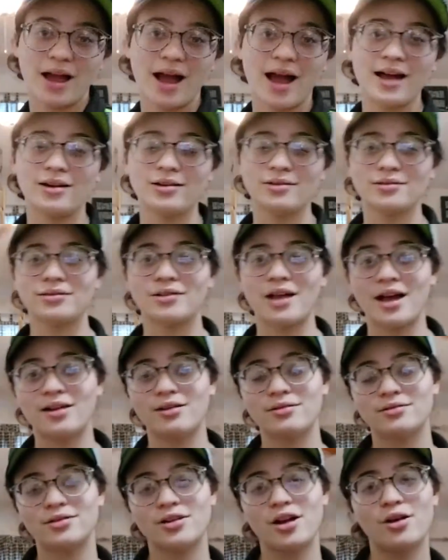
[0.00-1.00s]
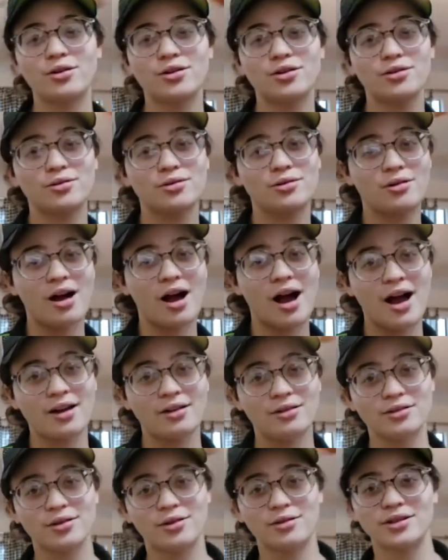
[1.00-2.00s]
I don't know you. I
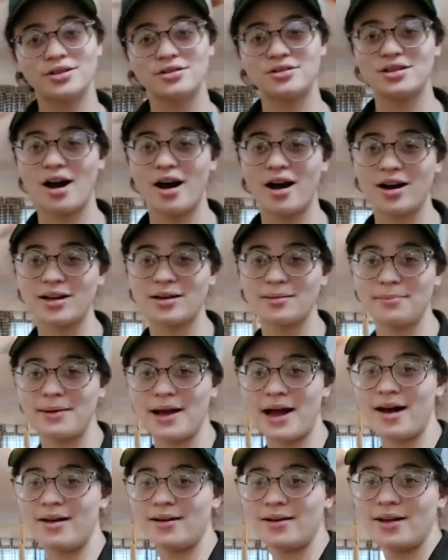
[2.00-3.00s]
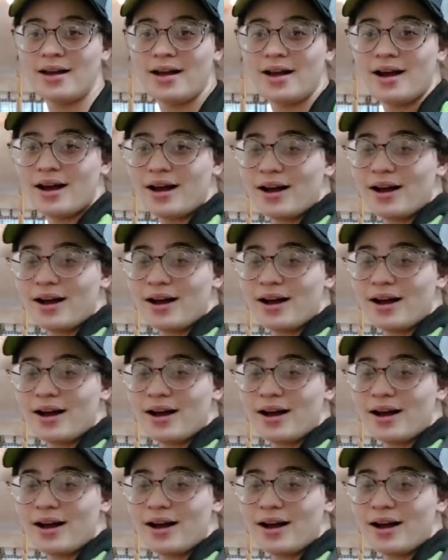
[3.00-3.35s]
don't know what you're talking about.